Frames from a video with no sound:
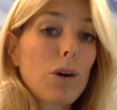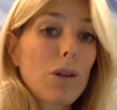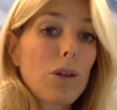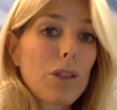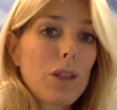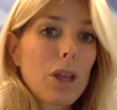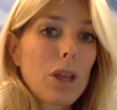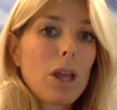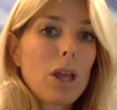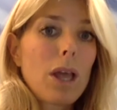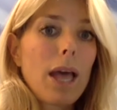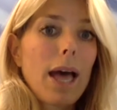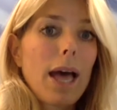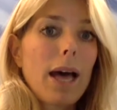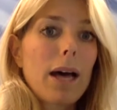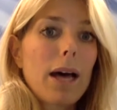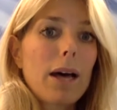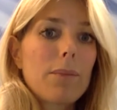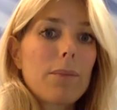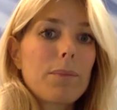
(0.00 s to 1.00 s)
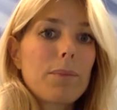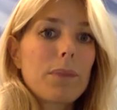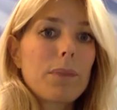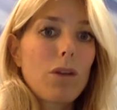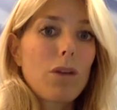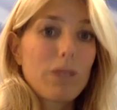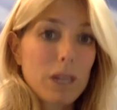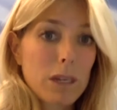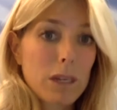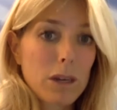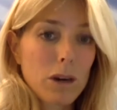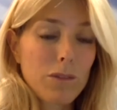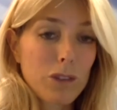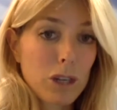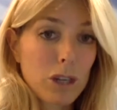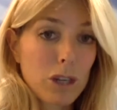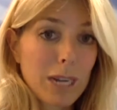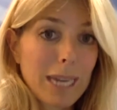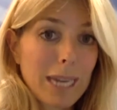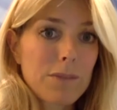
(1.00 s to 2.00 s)
of connective
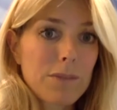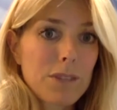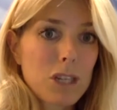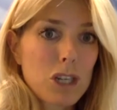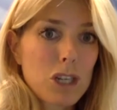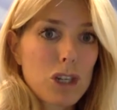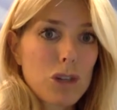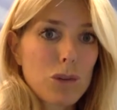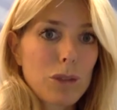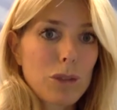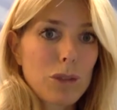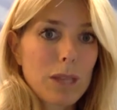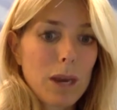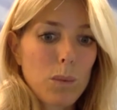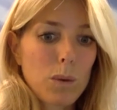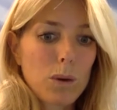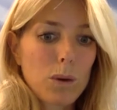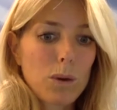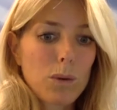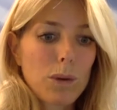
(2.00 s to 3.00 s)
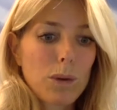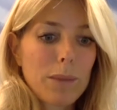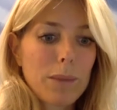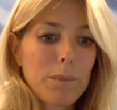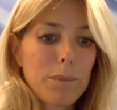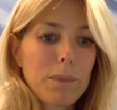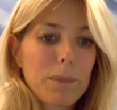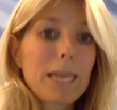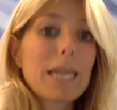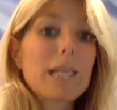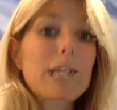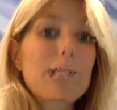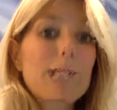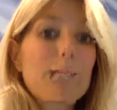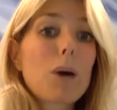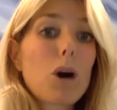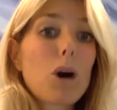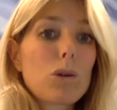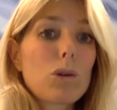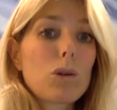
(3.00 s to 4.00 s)
tissue that will be interposed
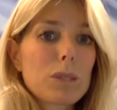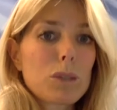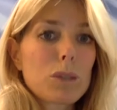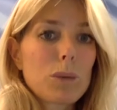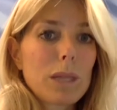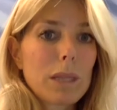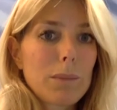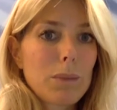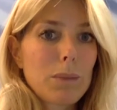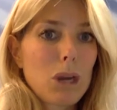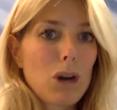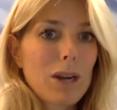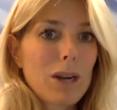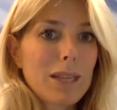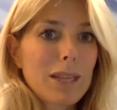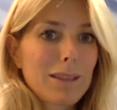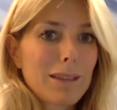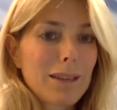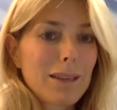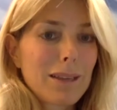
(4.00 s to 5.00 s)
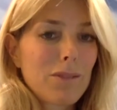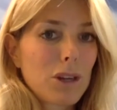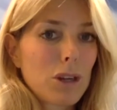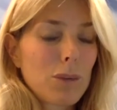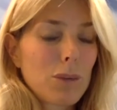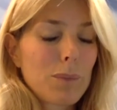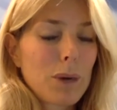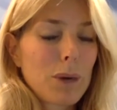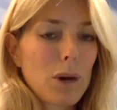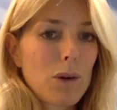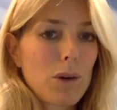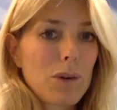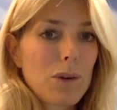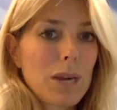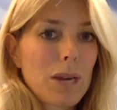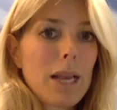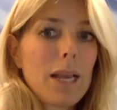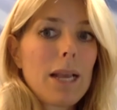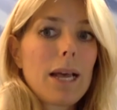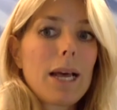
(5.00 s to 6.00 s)
between the block and the alveolar
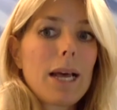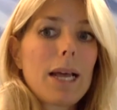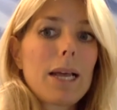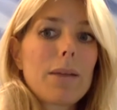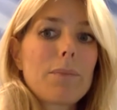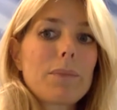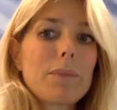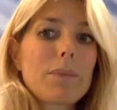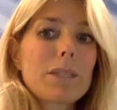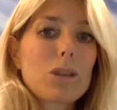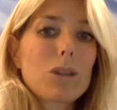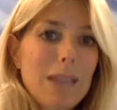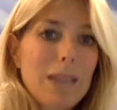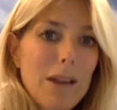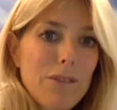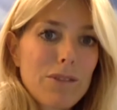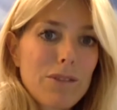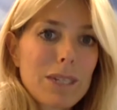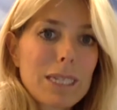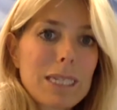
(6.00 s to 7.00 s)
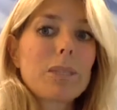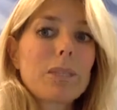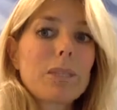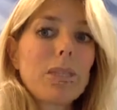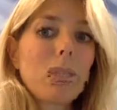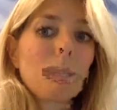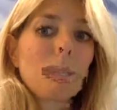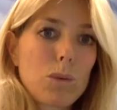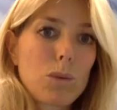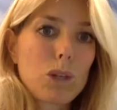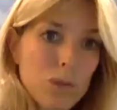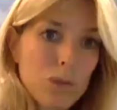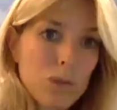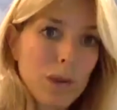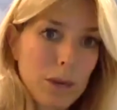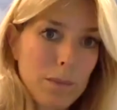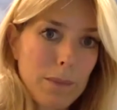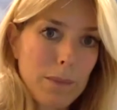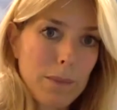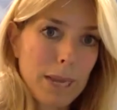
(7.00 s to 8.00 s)
bone. So definitely, I would not
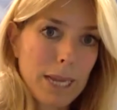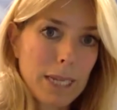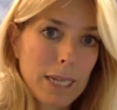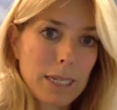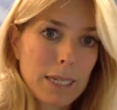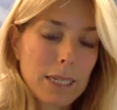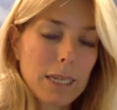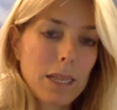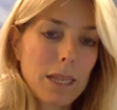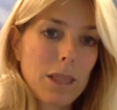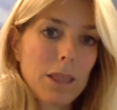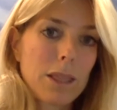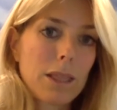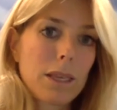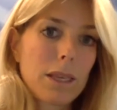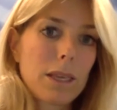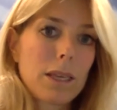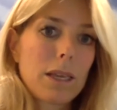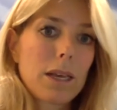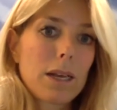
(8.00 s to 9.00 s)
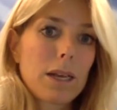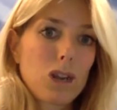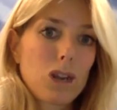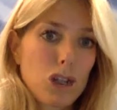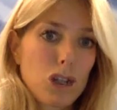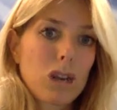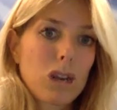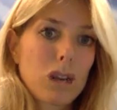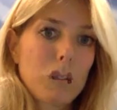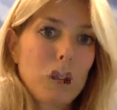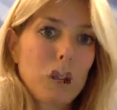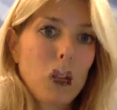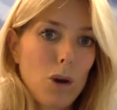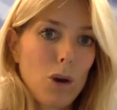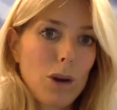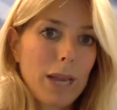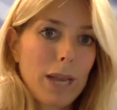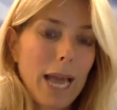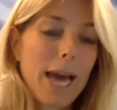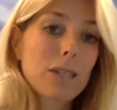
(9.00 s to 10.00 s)
recommend the autogenous block.
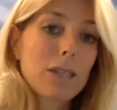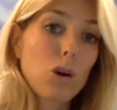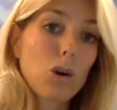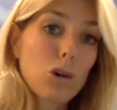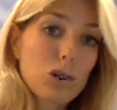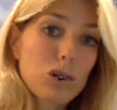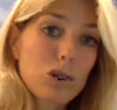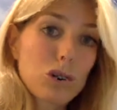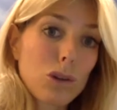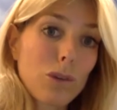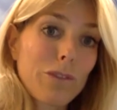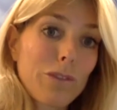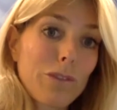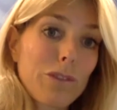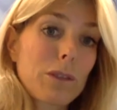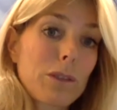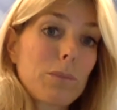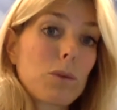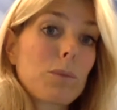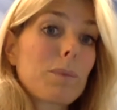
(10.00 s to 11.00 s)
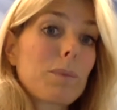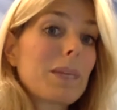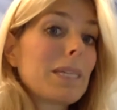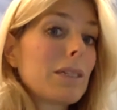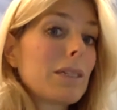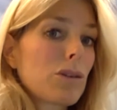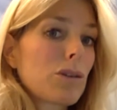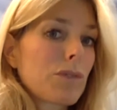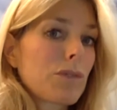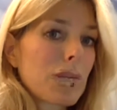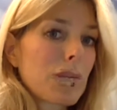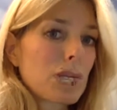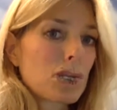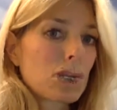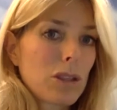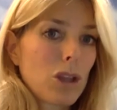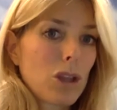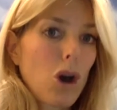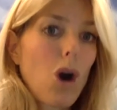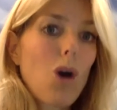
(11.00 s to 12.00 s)
And also for the morbidity of the
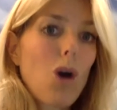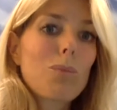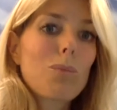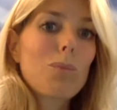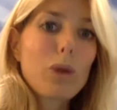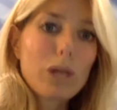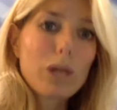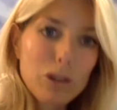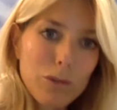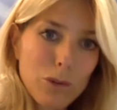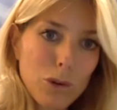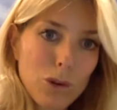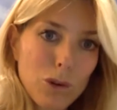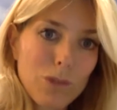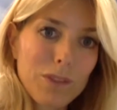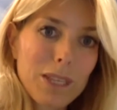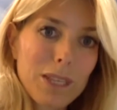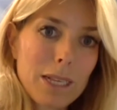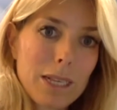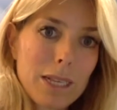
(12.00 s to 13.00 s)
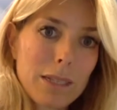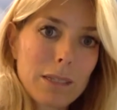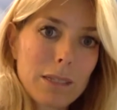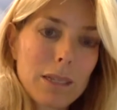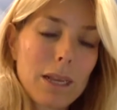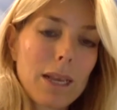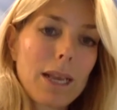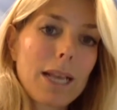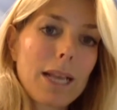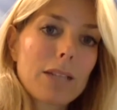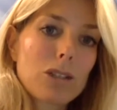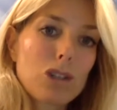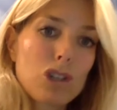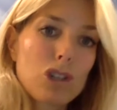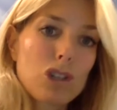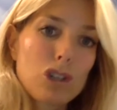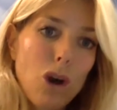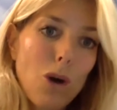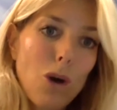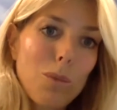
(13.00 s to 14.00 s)
patient, the whole point of all of this is to
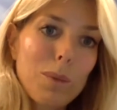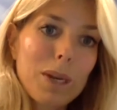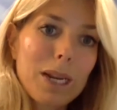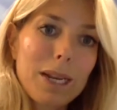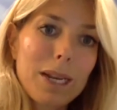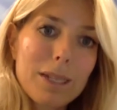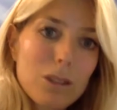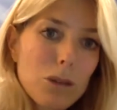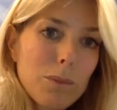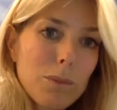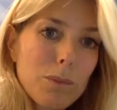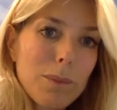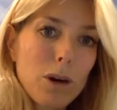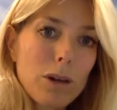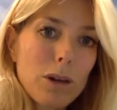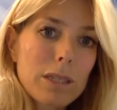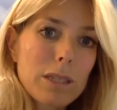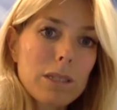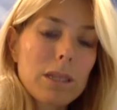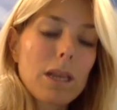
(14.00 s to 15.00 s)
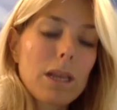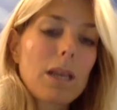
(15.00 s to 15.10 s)
just open a little box,